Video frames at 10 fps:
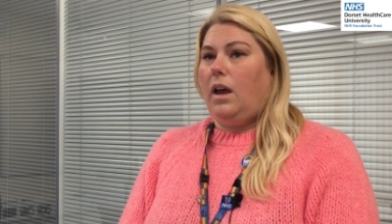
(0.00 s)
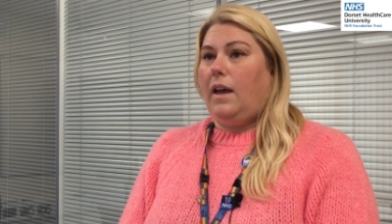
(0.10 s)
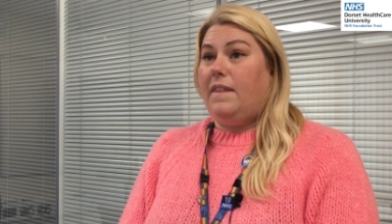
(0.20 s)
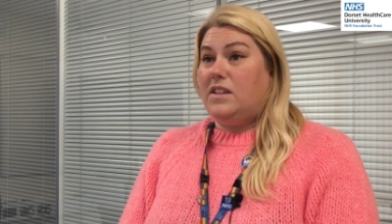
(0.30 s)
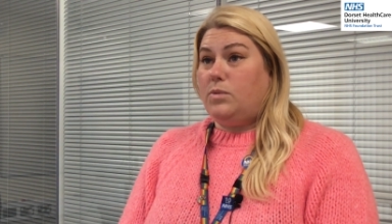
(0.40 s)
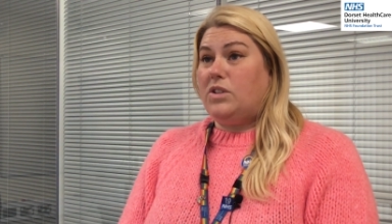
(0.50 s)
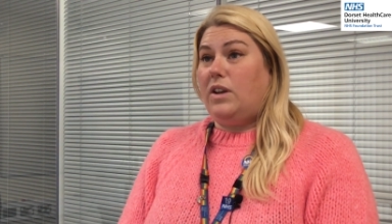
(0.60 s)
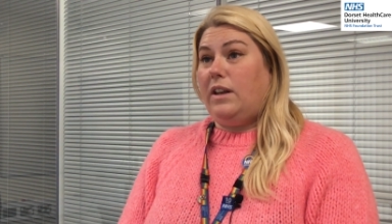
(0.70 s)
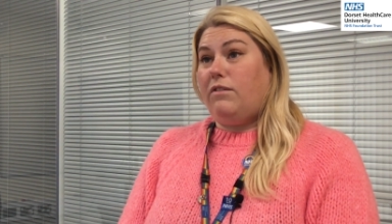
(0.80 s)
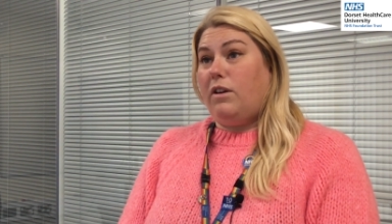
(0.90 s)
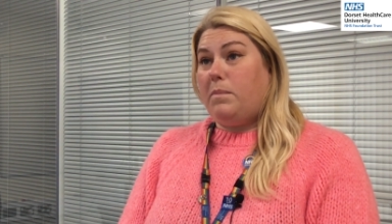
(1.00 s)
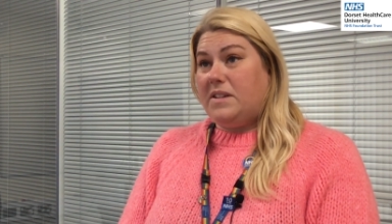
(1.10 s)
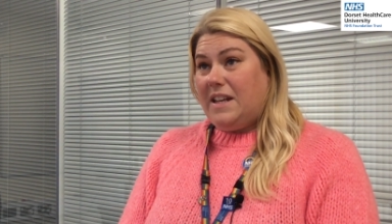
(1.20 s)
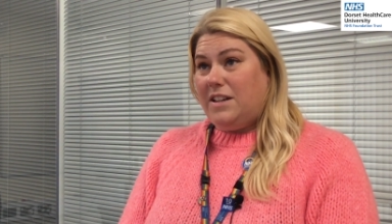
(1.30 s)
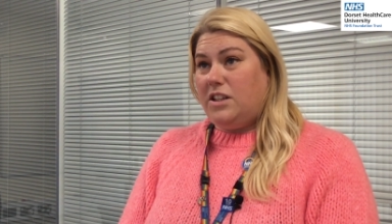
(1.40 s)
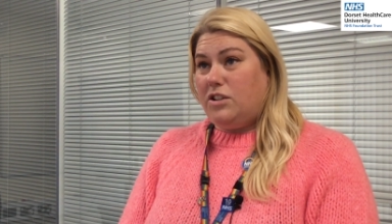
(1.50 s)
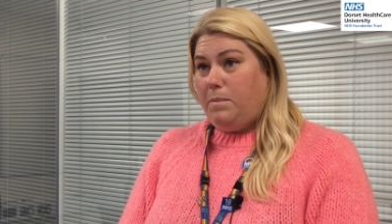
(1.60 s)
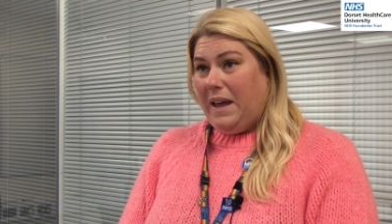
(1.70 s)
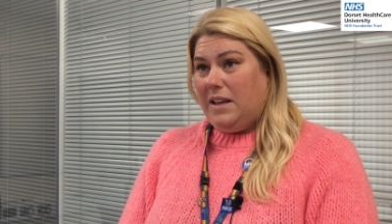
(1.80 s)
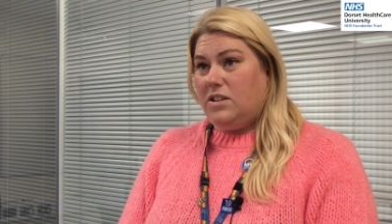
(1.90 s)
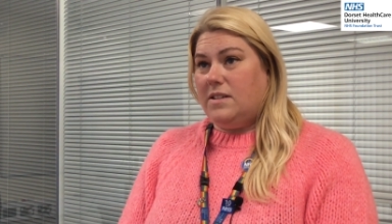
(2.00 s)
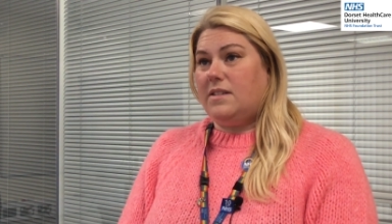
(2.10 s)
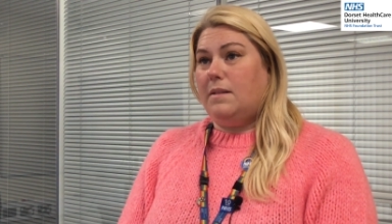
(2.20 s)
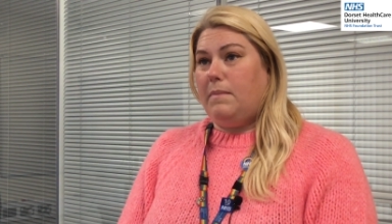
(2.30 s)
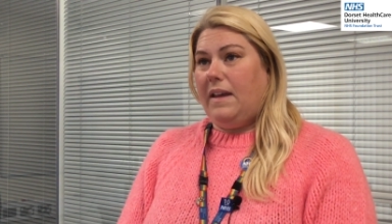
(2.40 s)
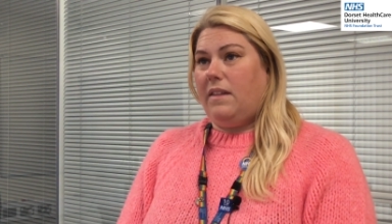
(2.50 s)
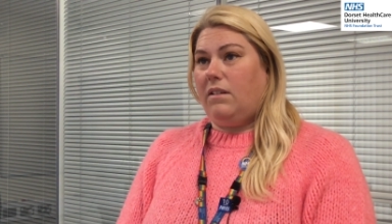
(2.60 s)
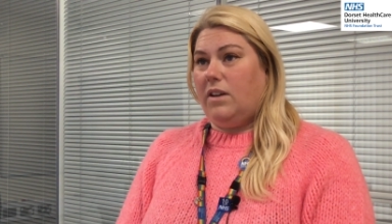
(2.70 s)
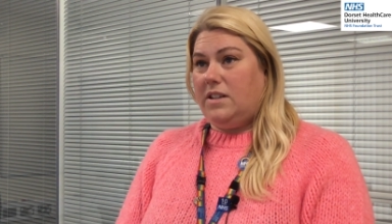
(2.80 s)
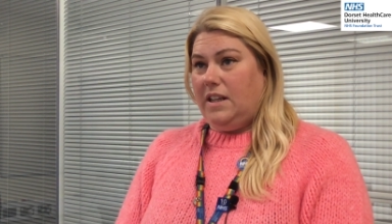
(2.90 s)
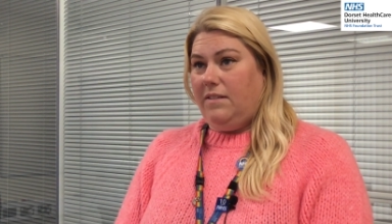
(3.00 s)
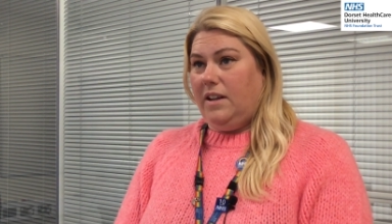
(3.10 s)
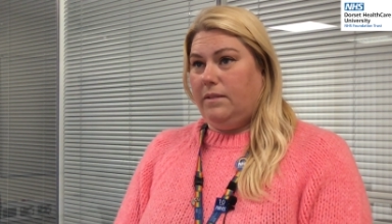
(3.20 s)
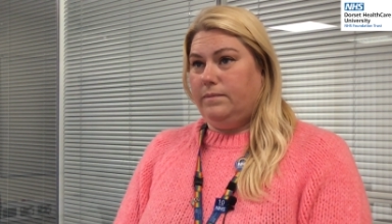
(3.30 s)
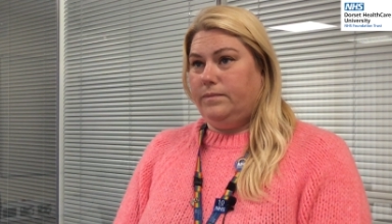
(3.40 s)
And this was only for a percentage of patients that met the criteria